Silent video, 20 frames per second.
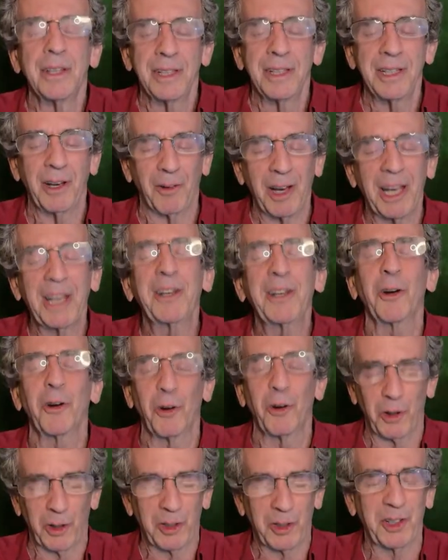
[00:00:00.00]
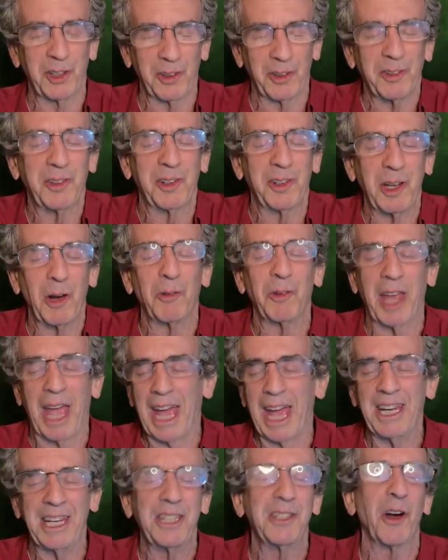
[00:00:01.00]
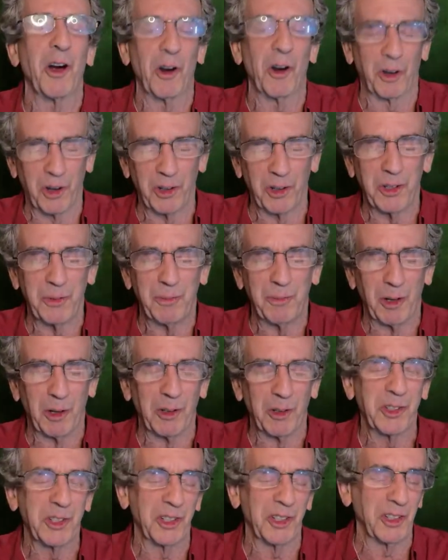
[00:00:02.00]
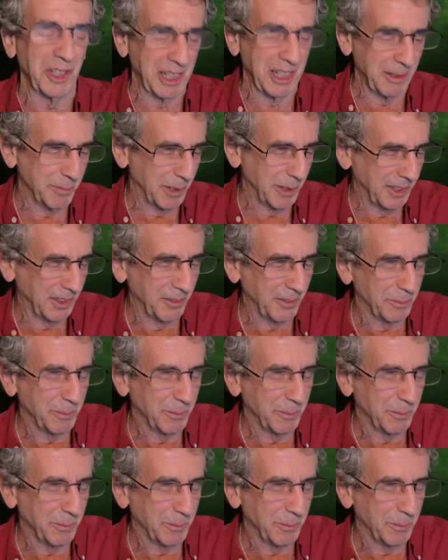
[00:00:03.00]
encourage any darker spirits to leave, but